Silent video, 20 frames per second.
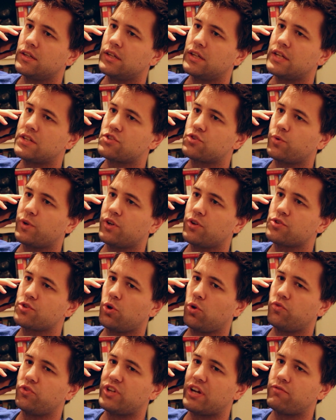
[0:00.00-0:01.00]
It's 3 years
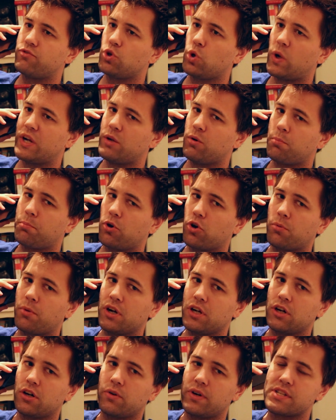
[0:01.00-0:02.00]
old and you have no idea what
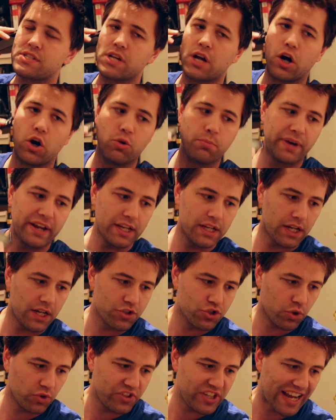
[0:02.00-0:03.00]
Pokemon Go is. Oh my God,
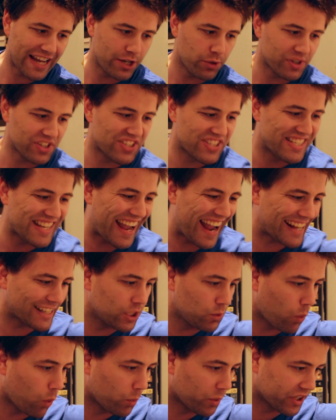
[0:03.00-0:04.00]
Jolty, I know
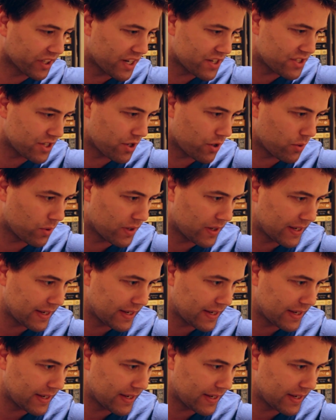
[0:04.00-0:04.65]
exactly what we're gonna do.